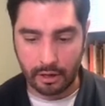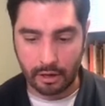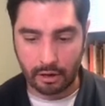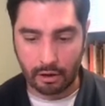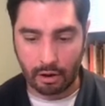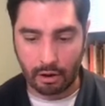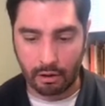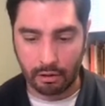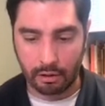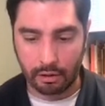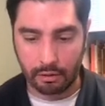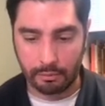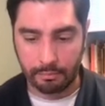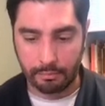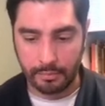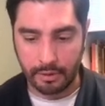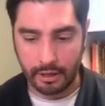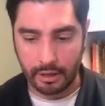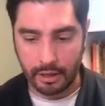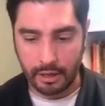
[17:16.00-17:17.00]

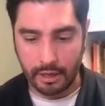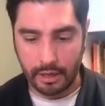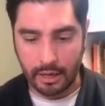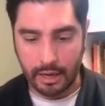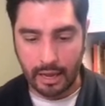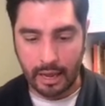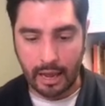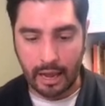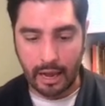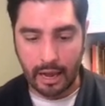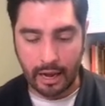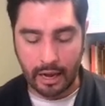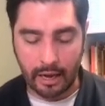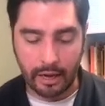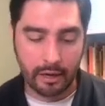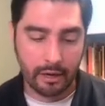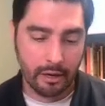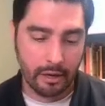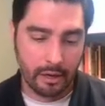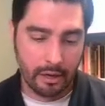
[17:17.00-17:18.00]
column
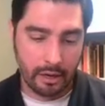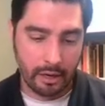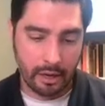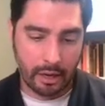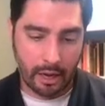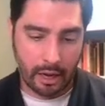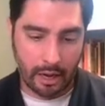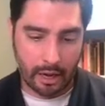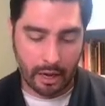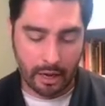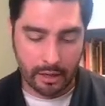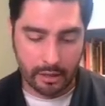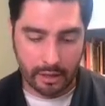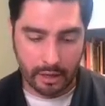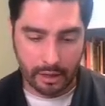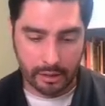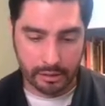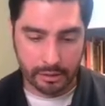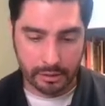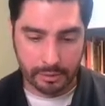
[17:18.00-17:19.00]
A and
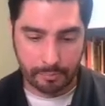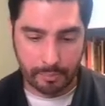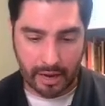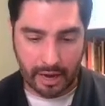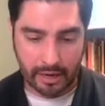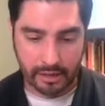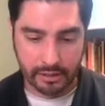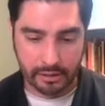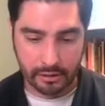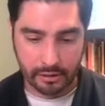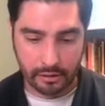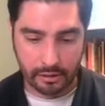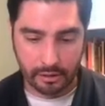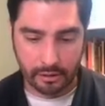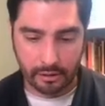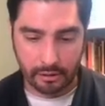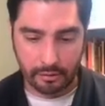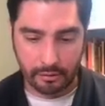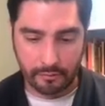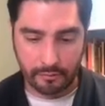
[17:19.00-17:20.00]
expect
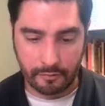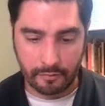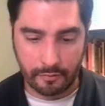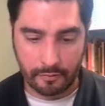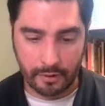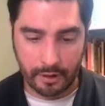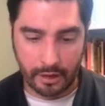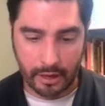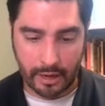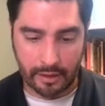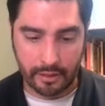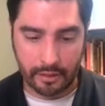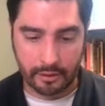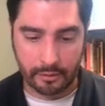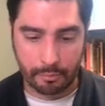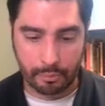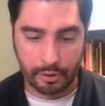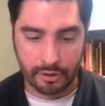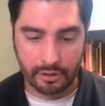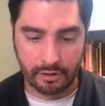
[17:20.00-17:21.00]
the
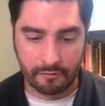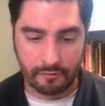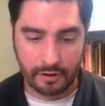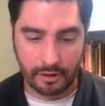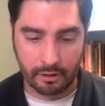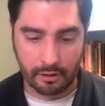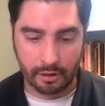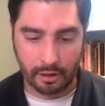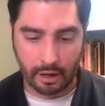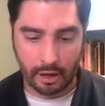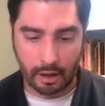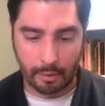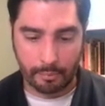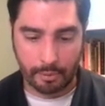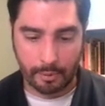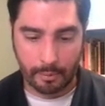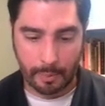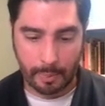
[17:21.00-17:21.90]
and put the VLOOKUP